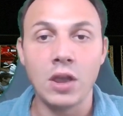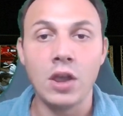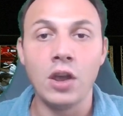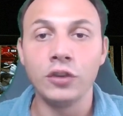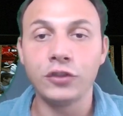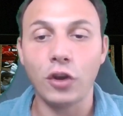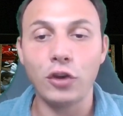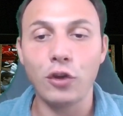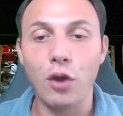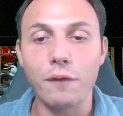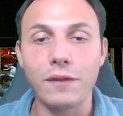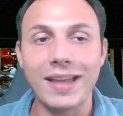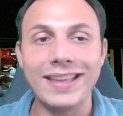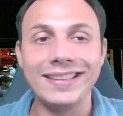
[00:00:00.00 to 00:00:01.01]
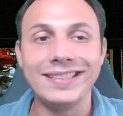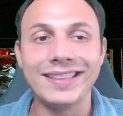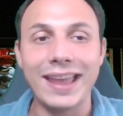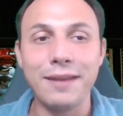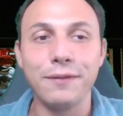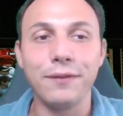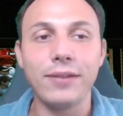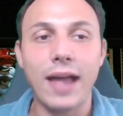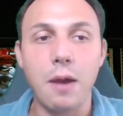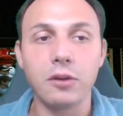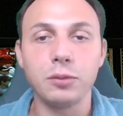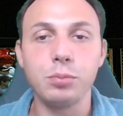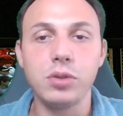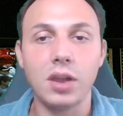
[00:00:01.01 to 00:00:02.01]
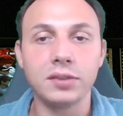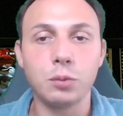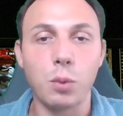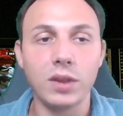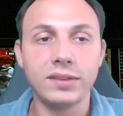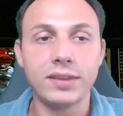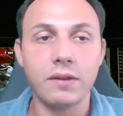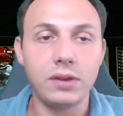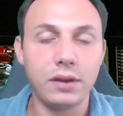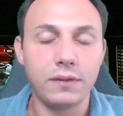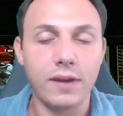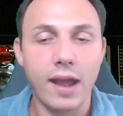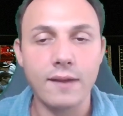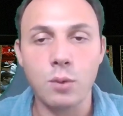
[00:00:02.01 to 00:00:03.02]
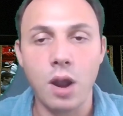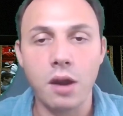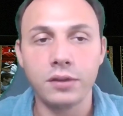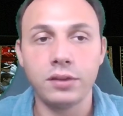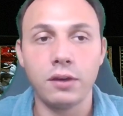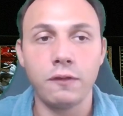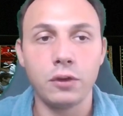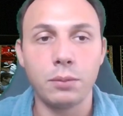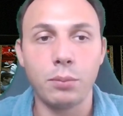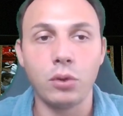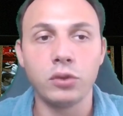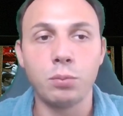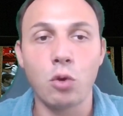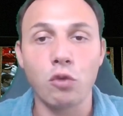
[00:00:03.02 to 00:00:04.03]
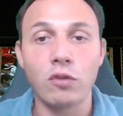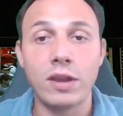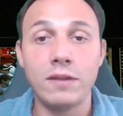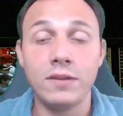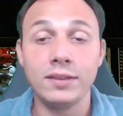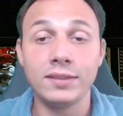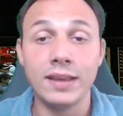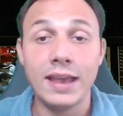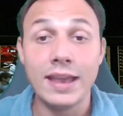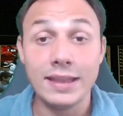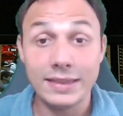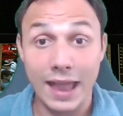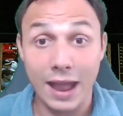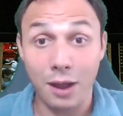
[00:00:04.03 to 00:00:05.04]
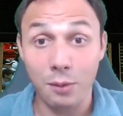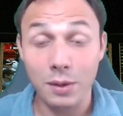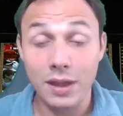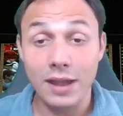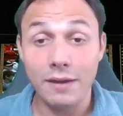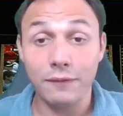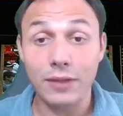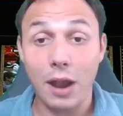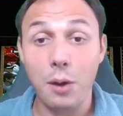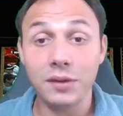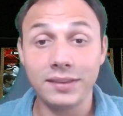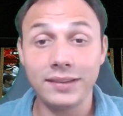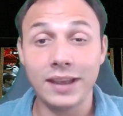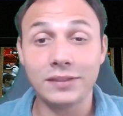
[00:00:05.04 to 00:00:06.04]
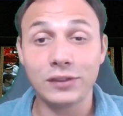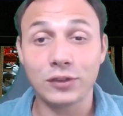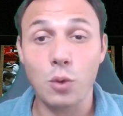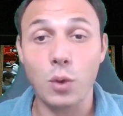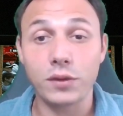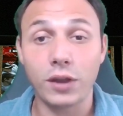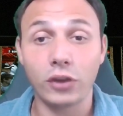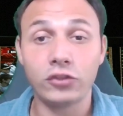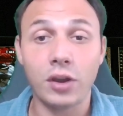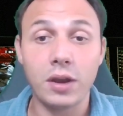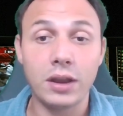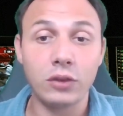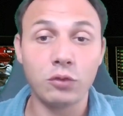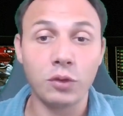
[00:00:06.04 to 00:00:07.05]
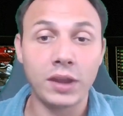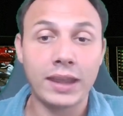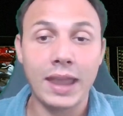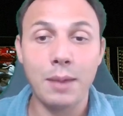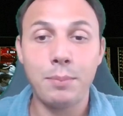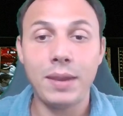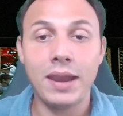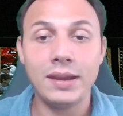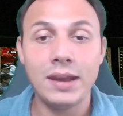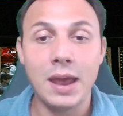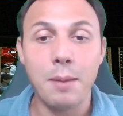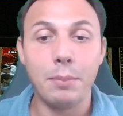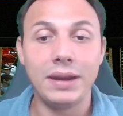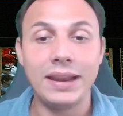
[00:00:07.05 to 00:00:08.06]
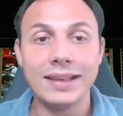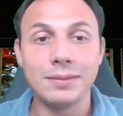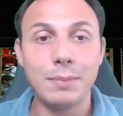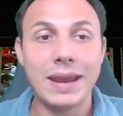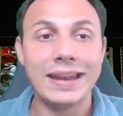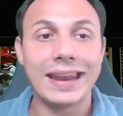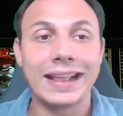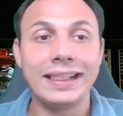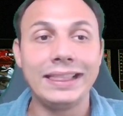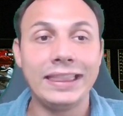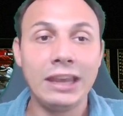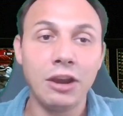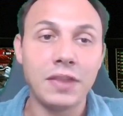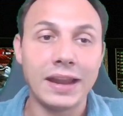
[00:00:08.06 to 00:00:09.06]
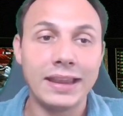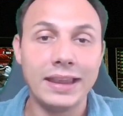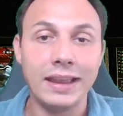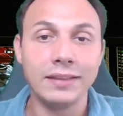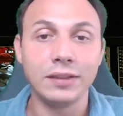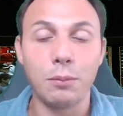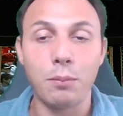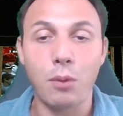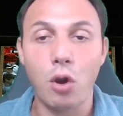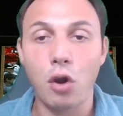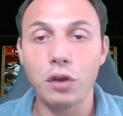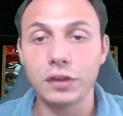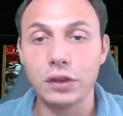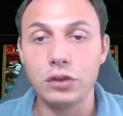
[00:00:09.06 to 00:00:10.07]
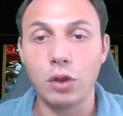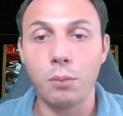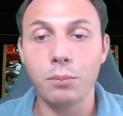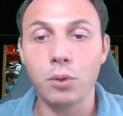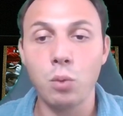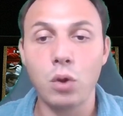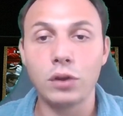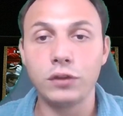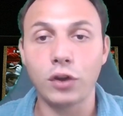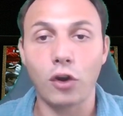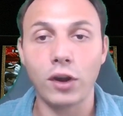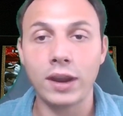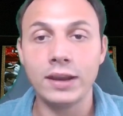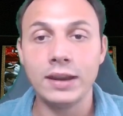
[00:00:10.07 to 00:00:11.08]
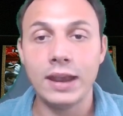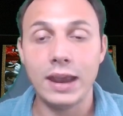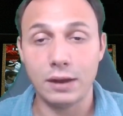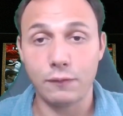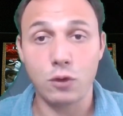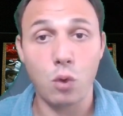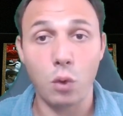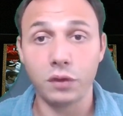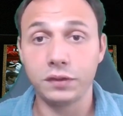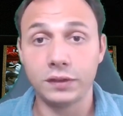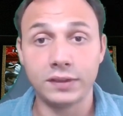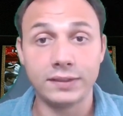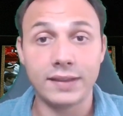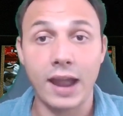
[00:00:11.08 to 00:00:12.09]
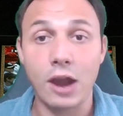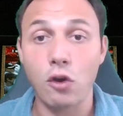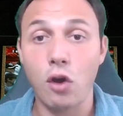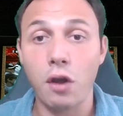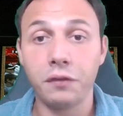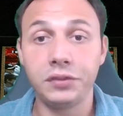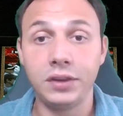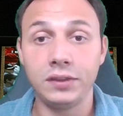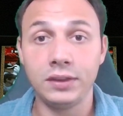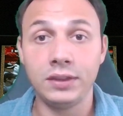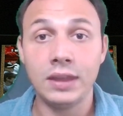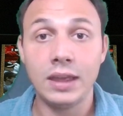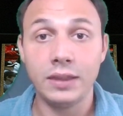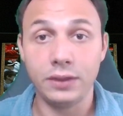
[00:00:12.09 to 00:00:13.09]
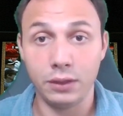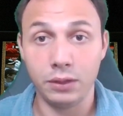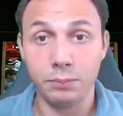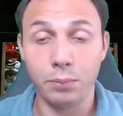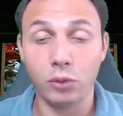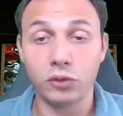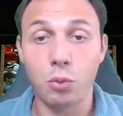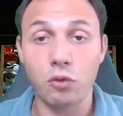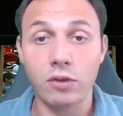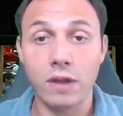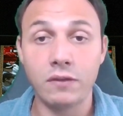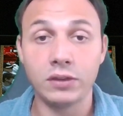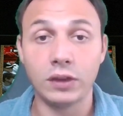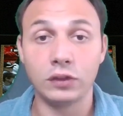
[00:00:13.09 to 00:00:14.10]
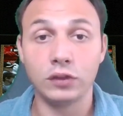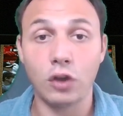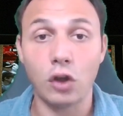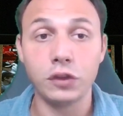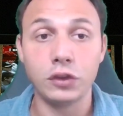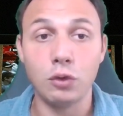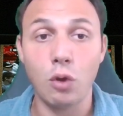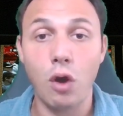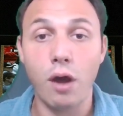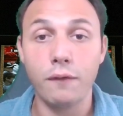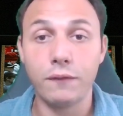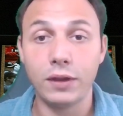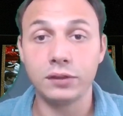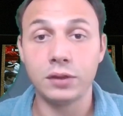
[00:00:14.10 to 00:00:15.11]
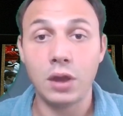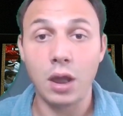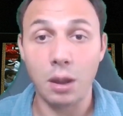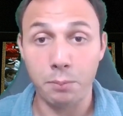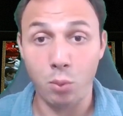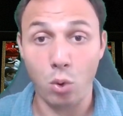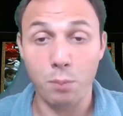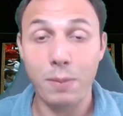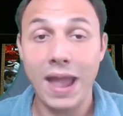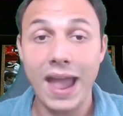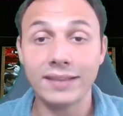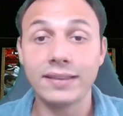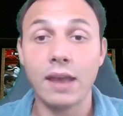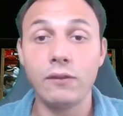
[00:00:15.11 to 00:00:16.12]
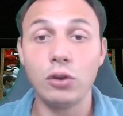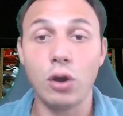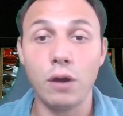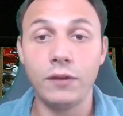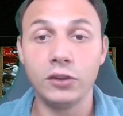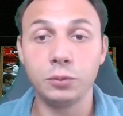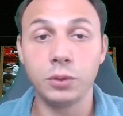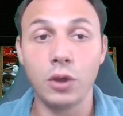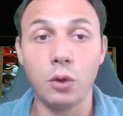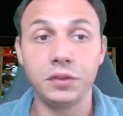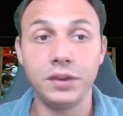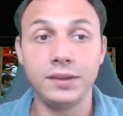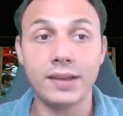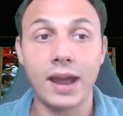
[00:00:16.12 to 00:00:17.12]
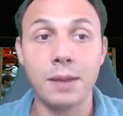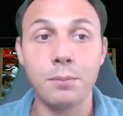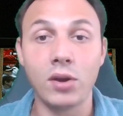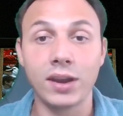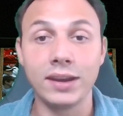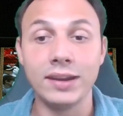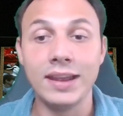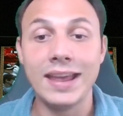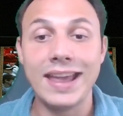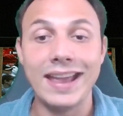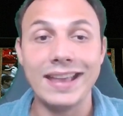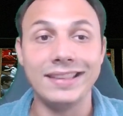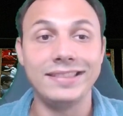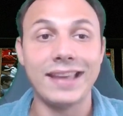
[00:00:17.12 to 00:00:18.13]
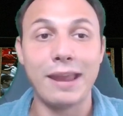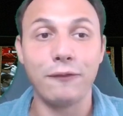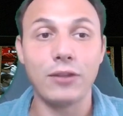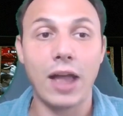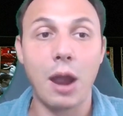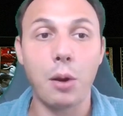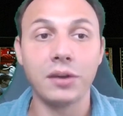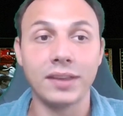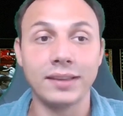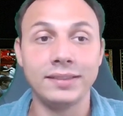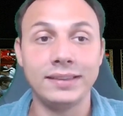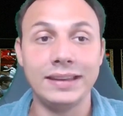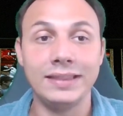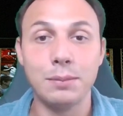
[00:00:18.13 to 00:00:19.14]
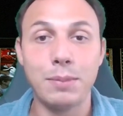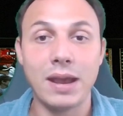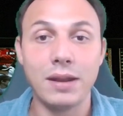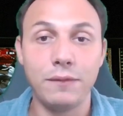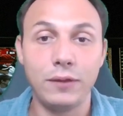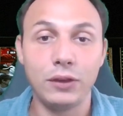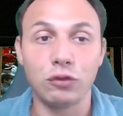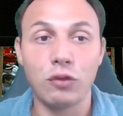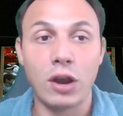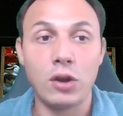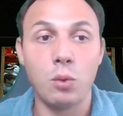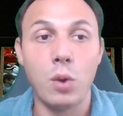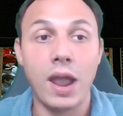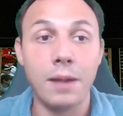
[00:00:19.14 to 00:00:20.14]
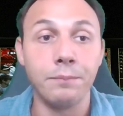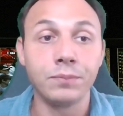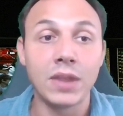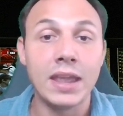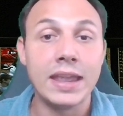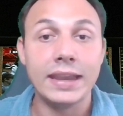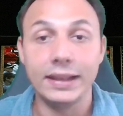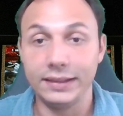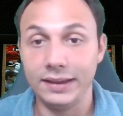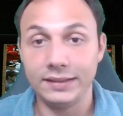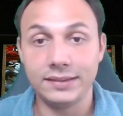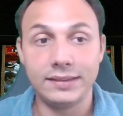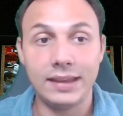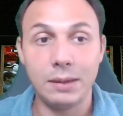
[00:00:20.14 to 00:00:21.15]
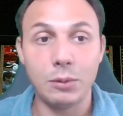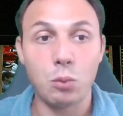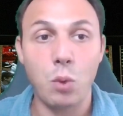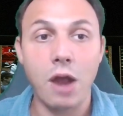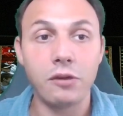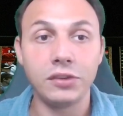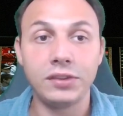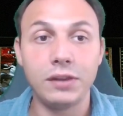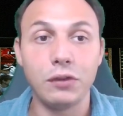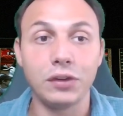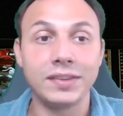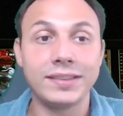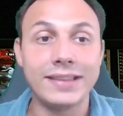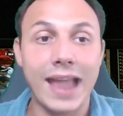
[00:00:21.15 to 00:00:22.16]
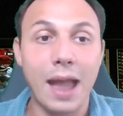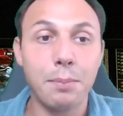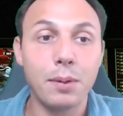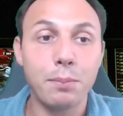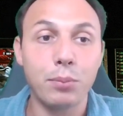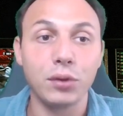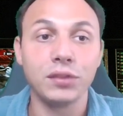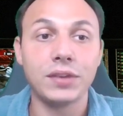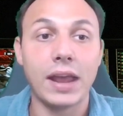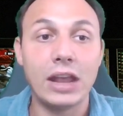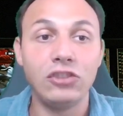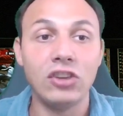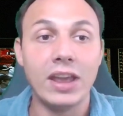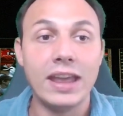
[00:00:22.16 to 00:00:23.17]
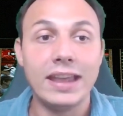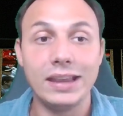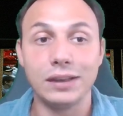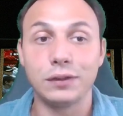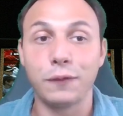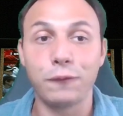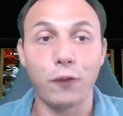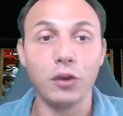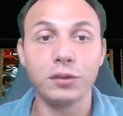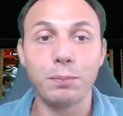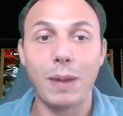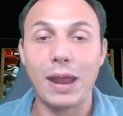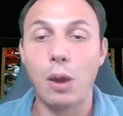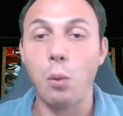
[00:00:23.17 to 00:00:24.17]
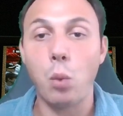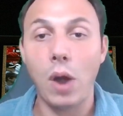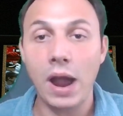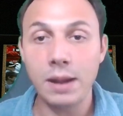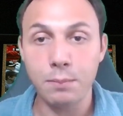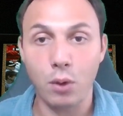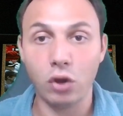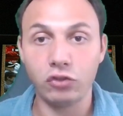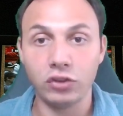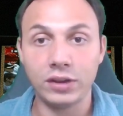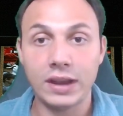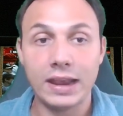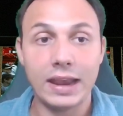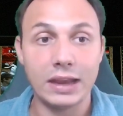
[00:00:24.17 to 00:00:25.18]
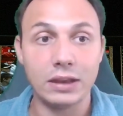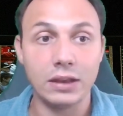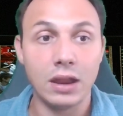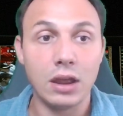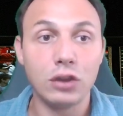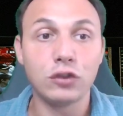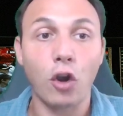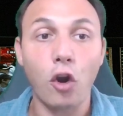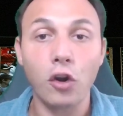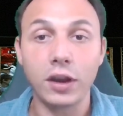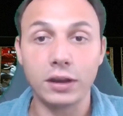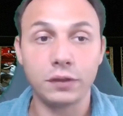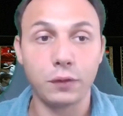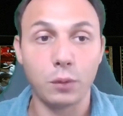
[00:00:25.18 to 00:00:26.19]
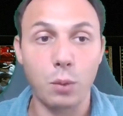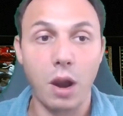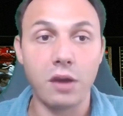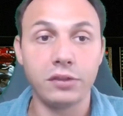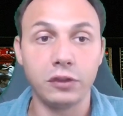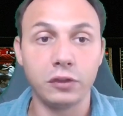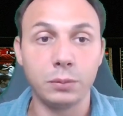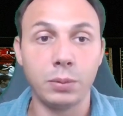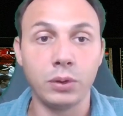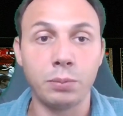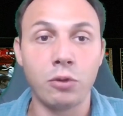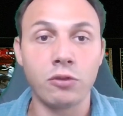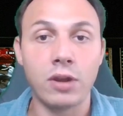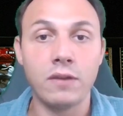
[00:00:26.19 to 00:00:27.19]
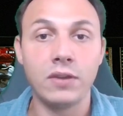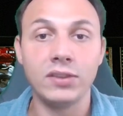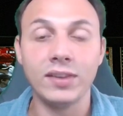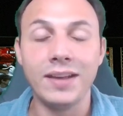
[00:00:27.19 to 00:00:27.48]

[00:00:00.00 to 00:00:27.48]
Starting off, Zay Flowers plus 175 wire receiver for the Baltimore Ravens. Now, Flowers has yet to score a touchdown in his rookie campaign, but he has made it clear that he is Lamar's #1 target. And of course, this entire offseason, the Baltimore Ravens installed a new offense, a more pass-heavy offense with OC Todd Monken, and Zay Flowers has seen the benefits right away. He leads the team in wide receiver snap percentage. He is first by a wide margin in targets for wide receivers for the Baltimore Ravens.